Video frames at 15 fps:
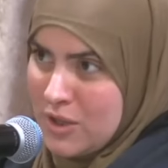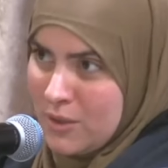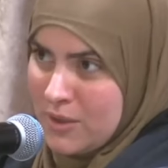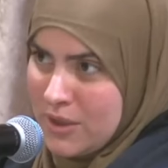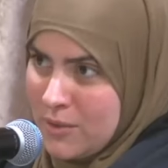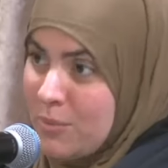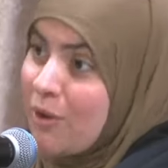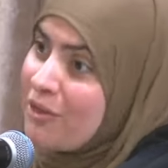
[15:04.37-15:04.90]

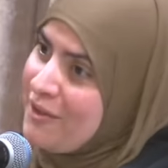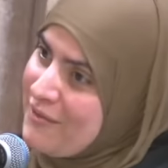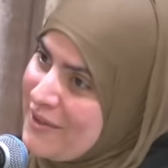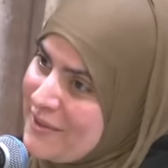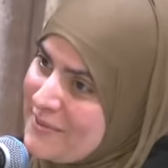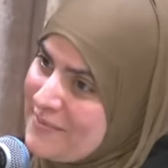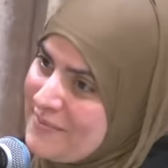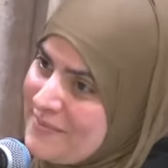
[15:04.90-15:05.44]
you. Both of
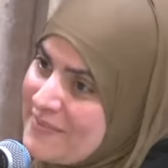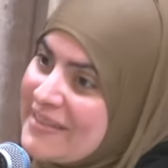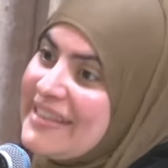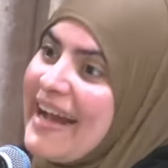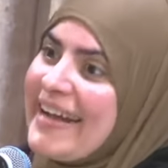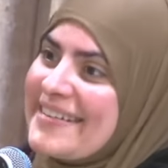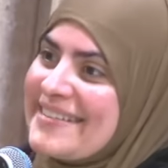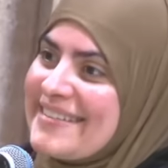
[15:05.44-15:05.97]
you.
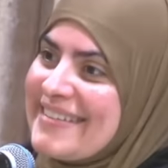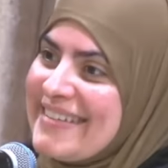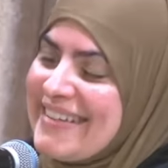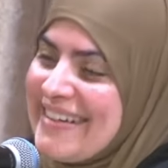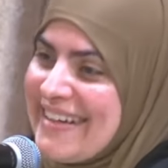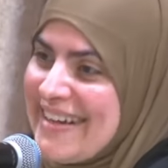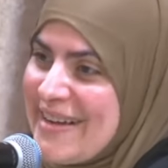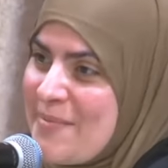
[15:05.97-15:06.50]
Yes.
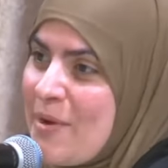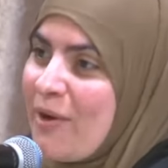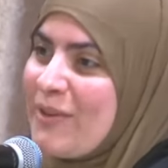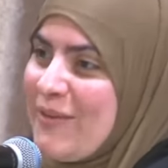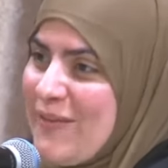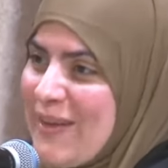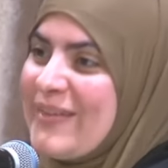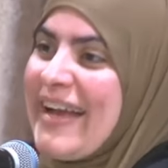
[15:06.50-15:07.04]
Both
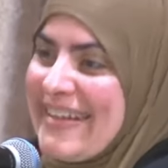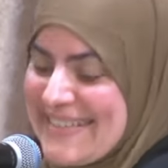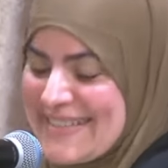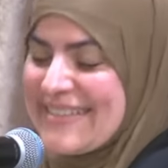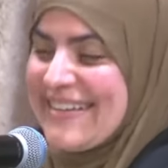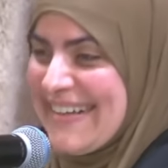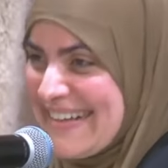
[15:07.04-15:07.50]
of you. Yes.